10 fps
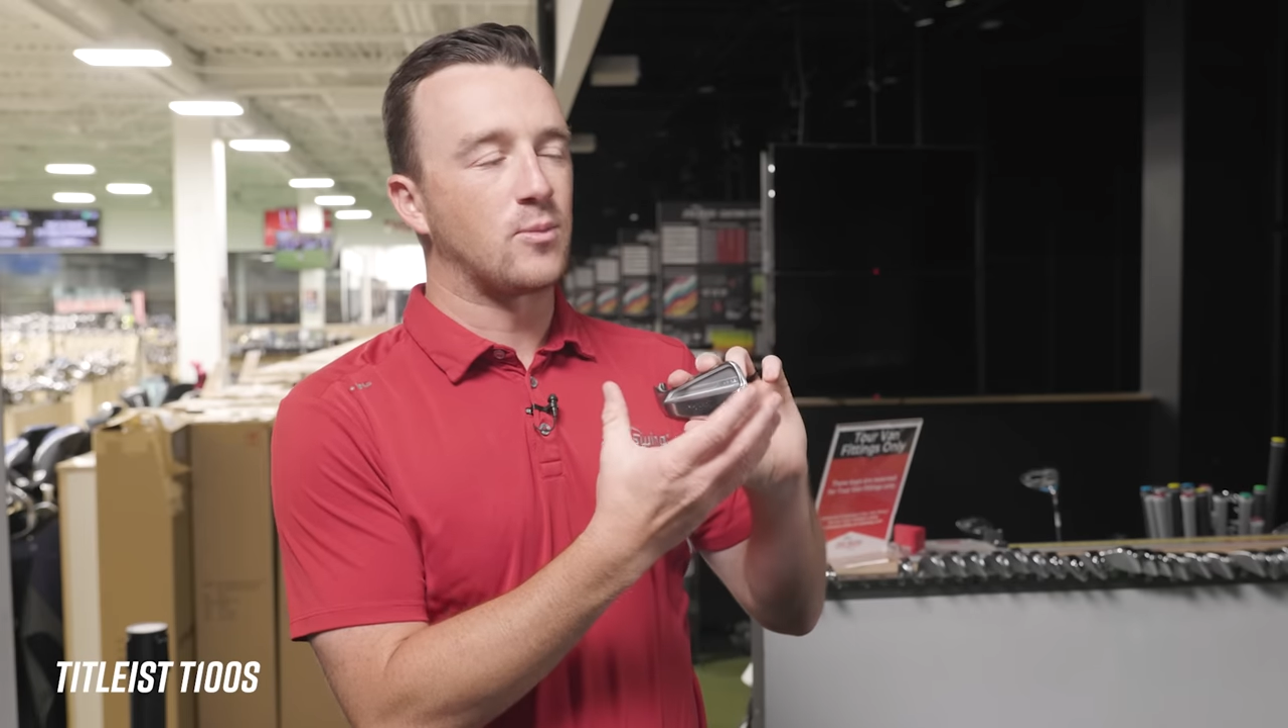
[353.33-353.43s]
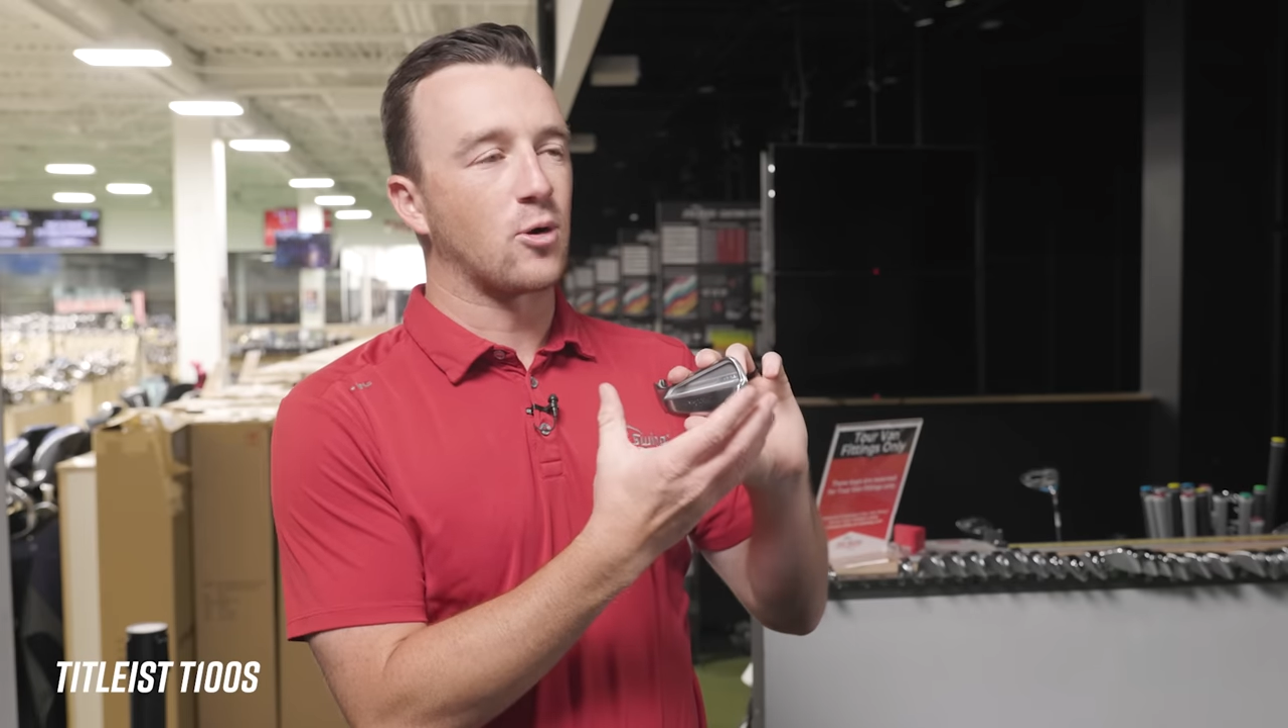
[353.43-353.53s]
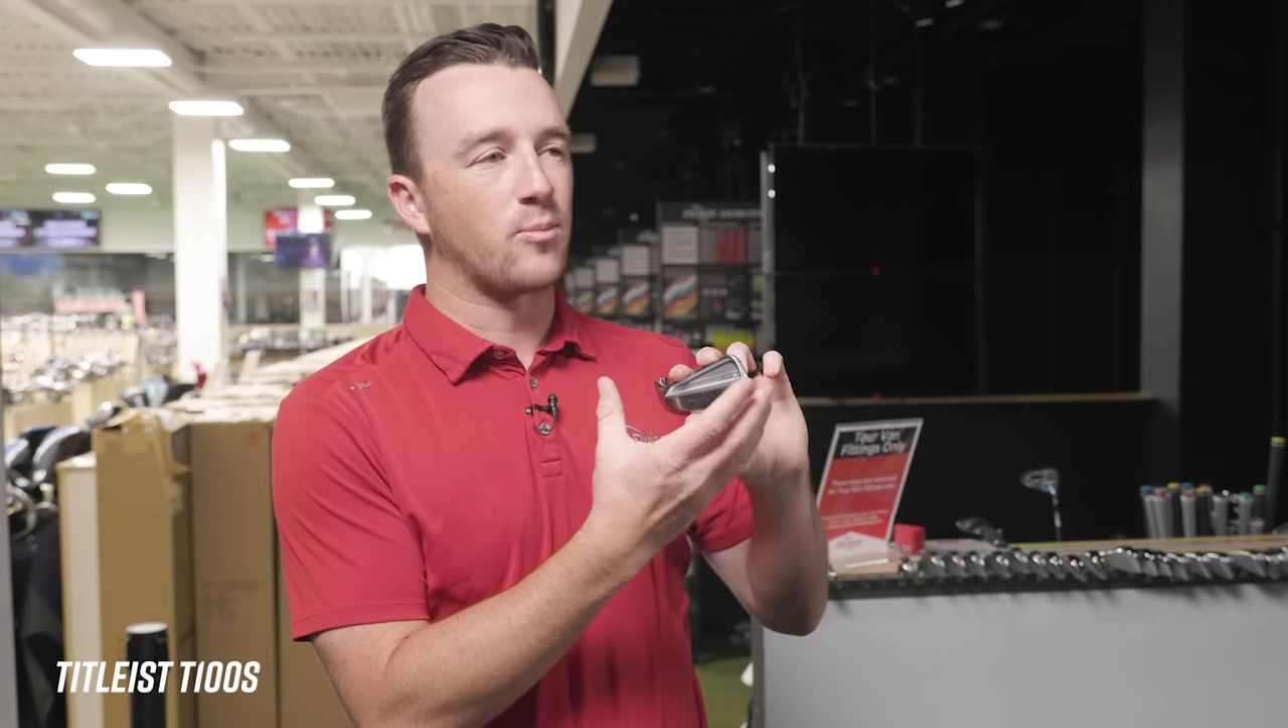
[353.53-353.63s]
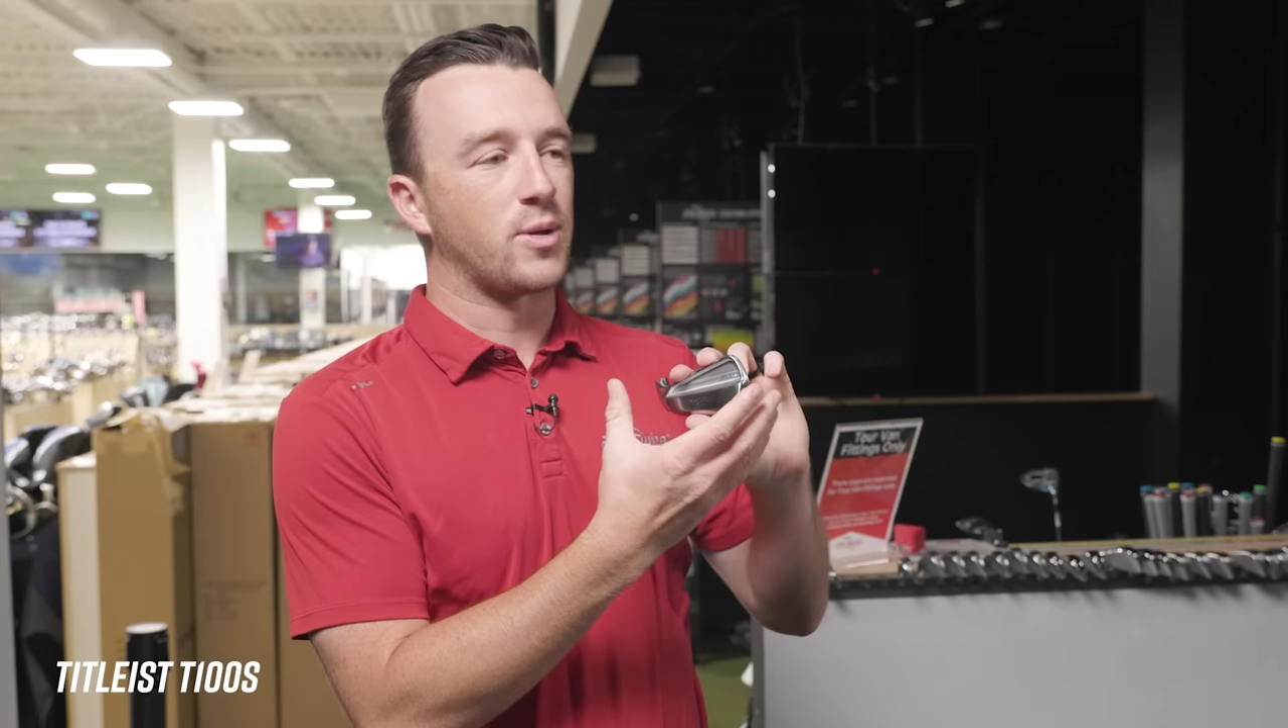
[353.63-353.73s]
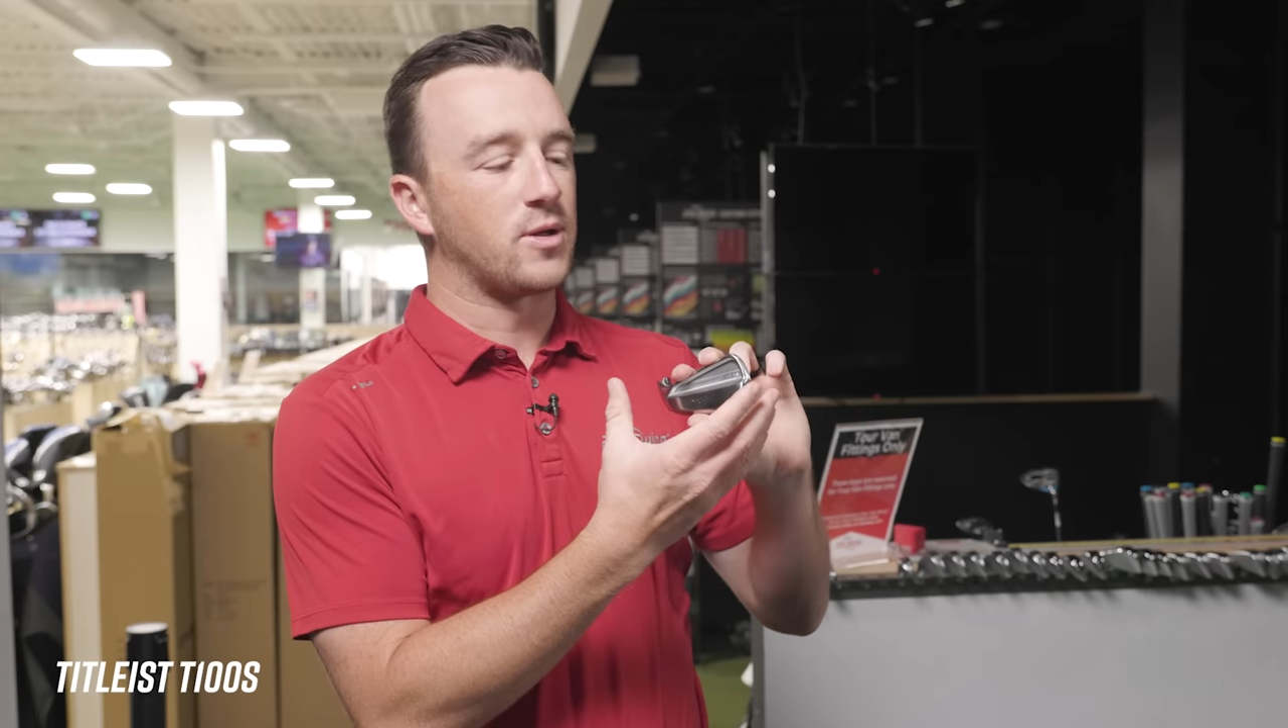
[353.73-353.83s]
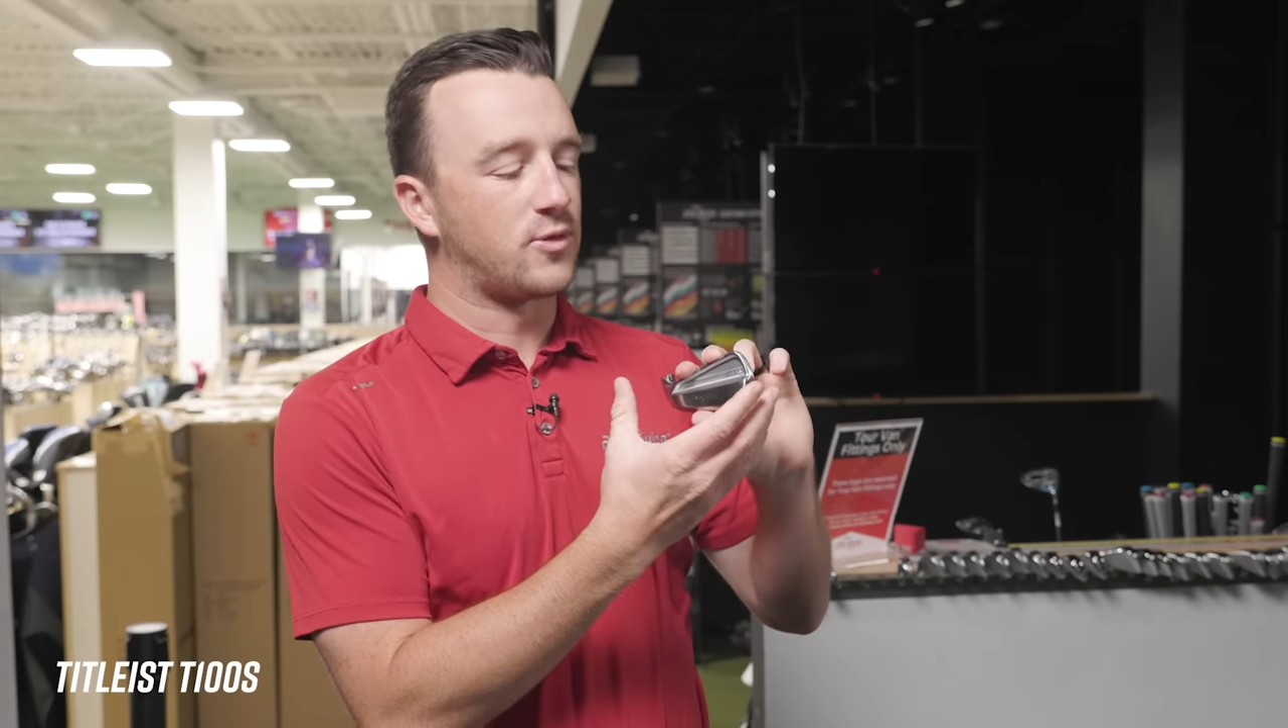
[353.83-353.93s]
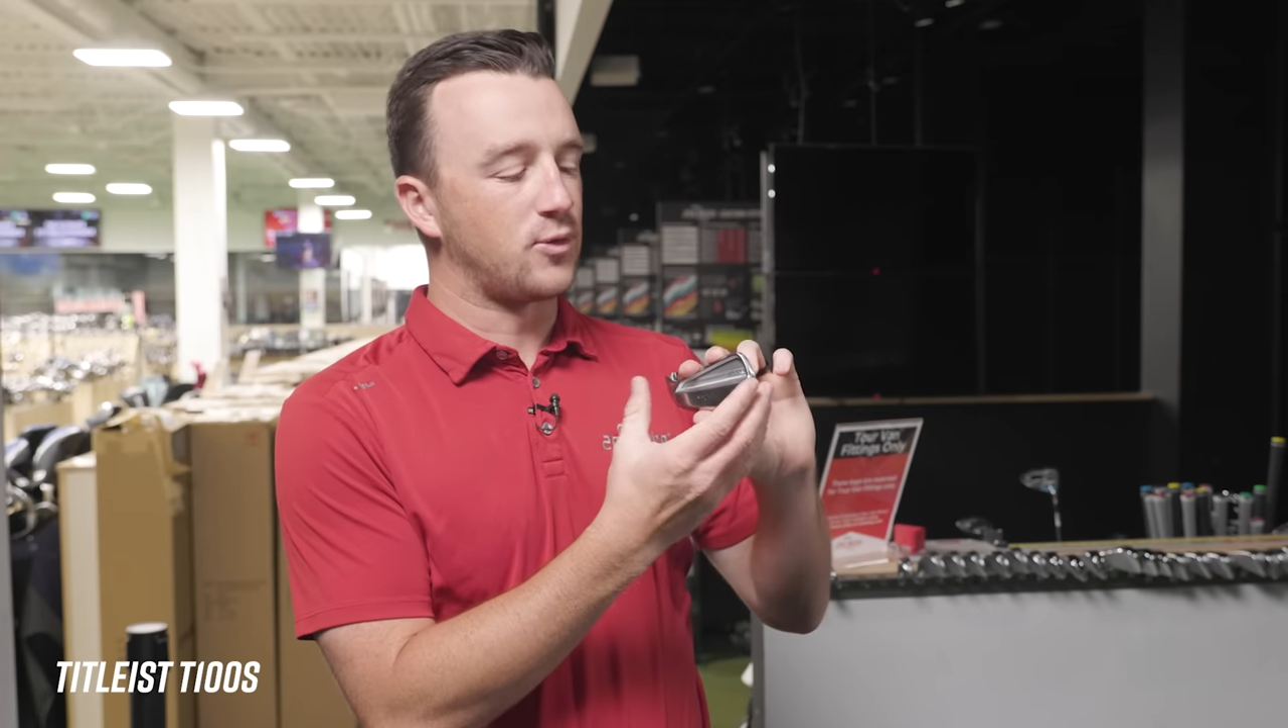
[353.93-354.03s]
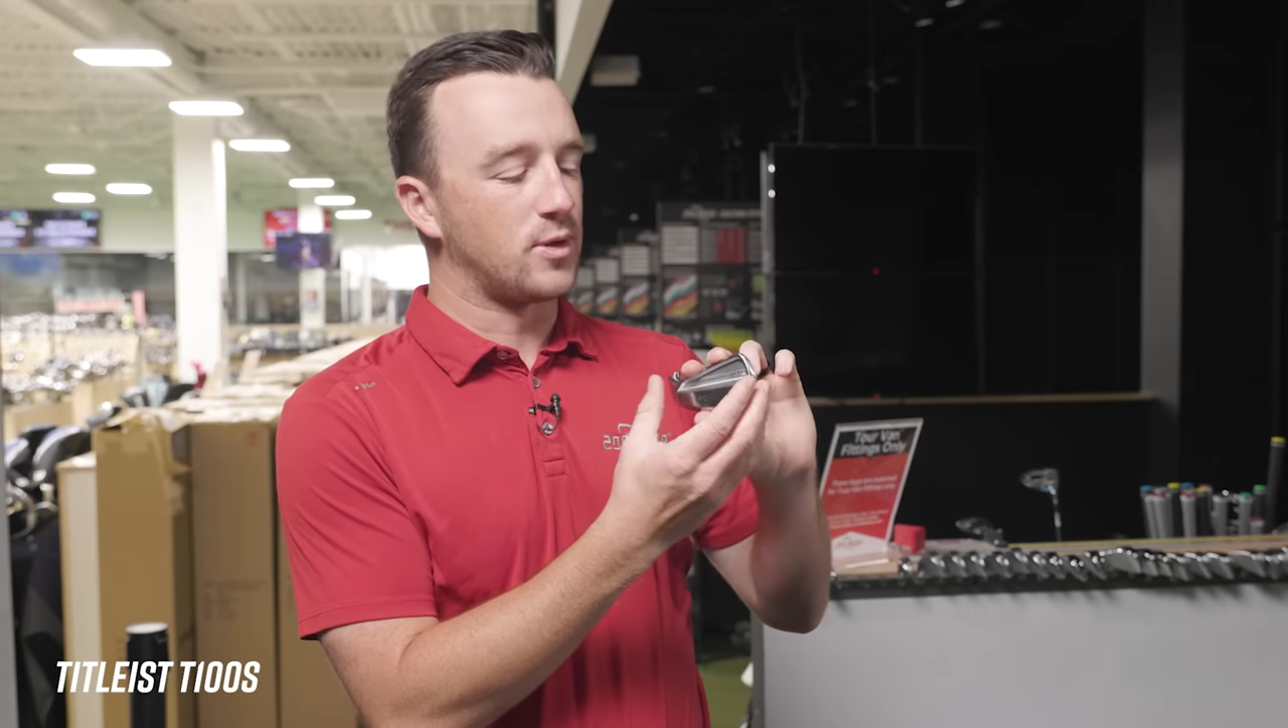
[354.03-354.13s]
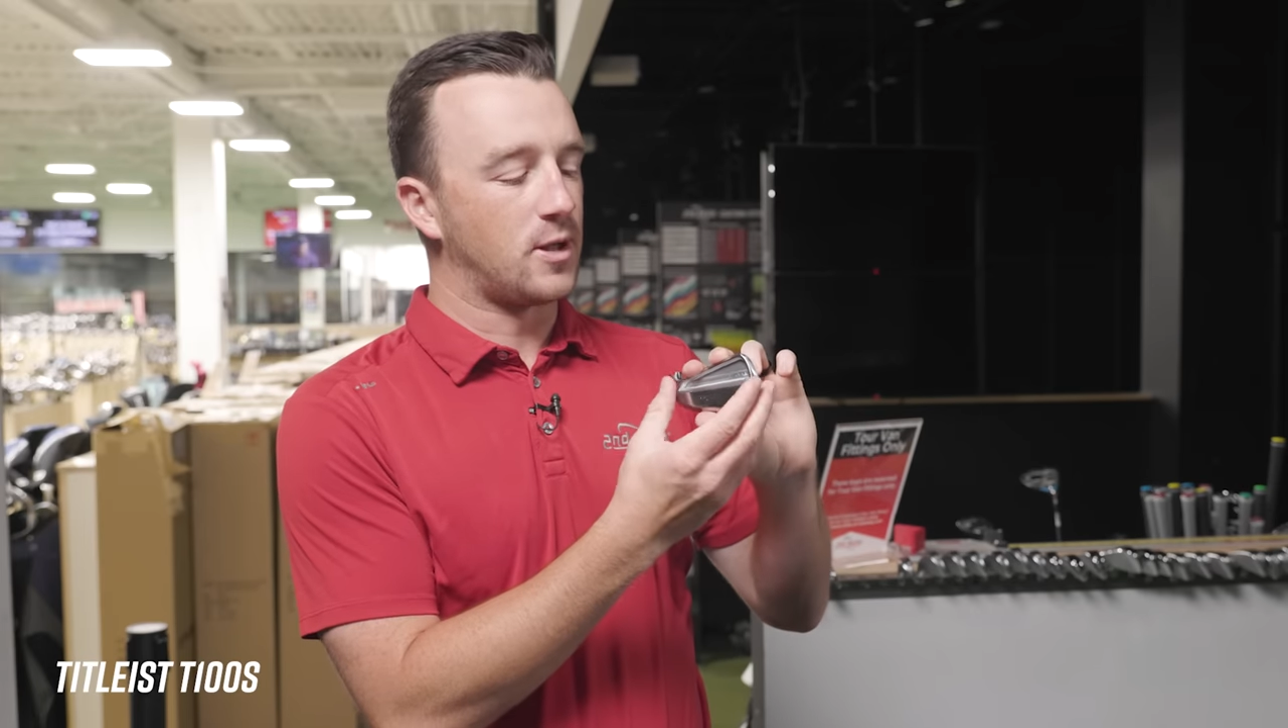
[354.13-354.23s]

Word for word: more build to it,